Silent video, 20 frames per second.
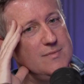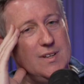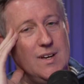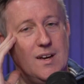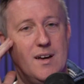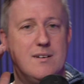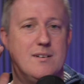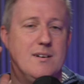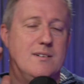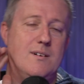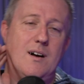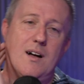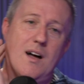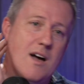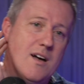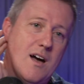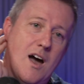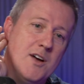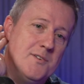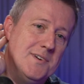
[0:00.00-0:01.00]

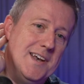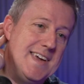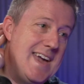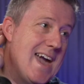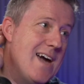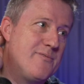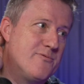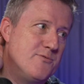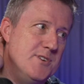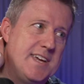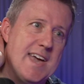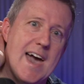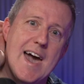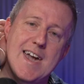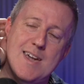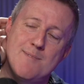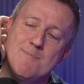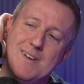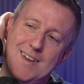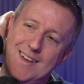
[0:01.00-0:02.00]
No, only every
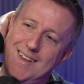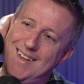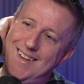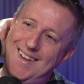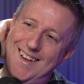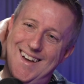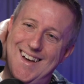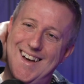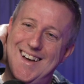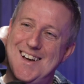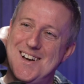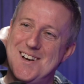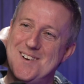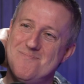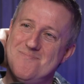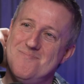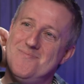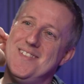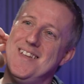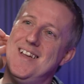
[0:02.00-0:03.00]
game.
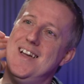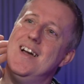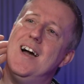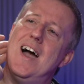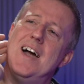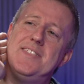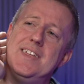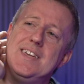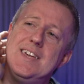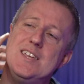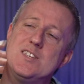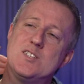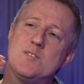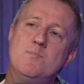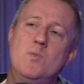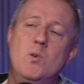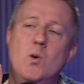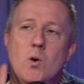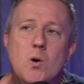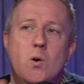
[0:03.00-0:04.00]
I think it's
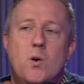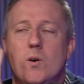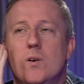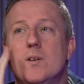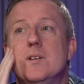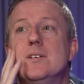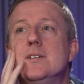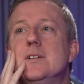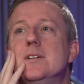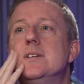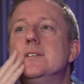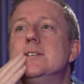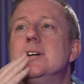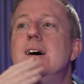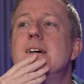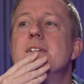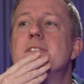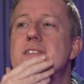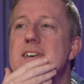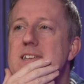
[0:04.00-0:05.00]
more,
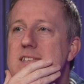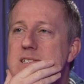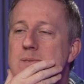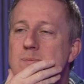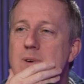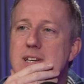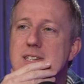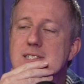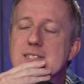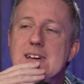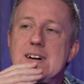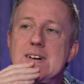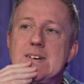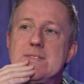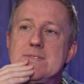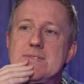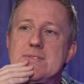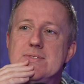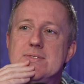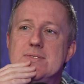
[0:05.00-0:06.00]
I think to
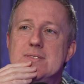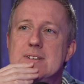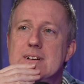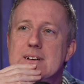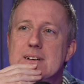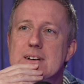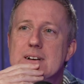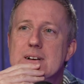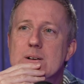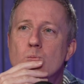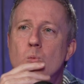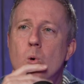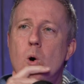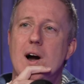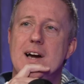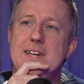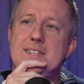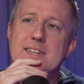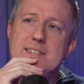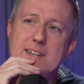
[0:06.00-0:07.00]
myself,
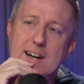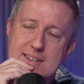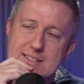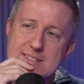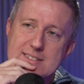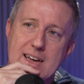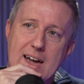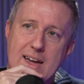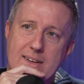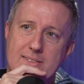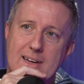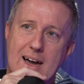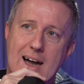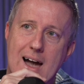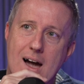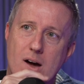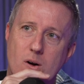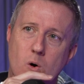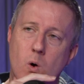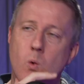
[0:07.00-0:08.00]
why did I say
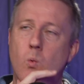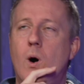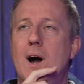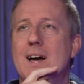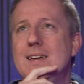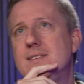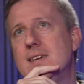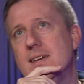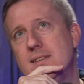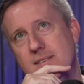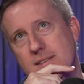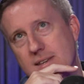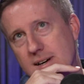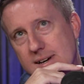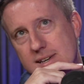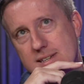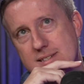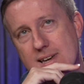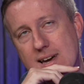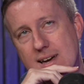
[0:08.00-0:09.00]
that? Or why didn't
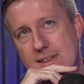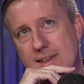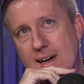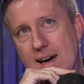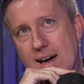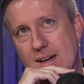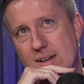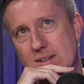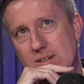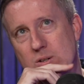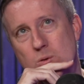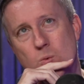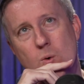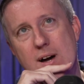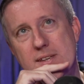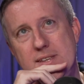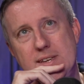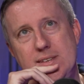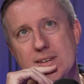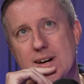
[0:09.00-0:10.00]
I say that? Or
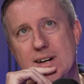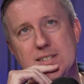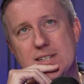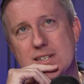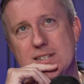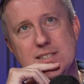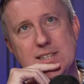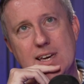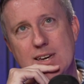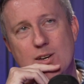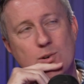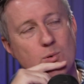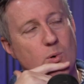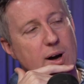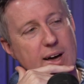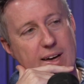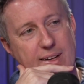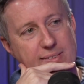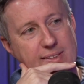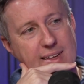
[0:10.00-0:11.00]
why didn't I just stay
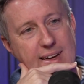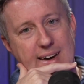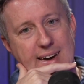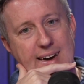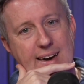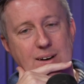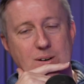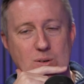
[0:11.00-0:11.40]
quiet there?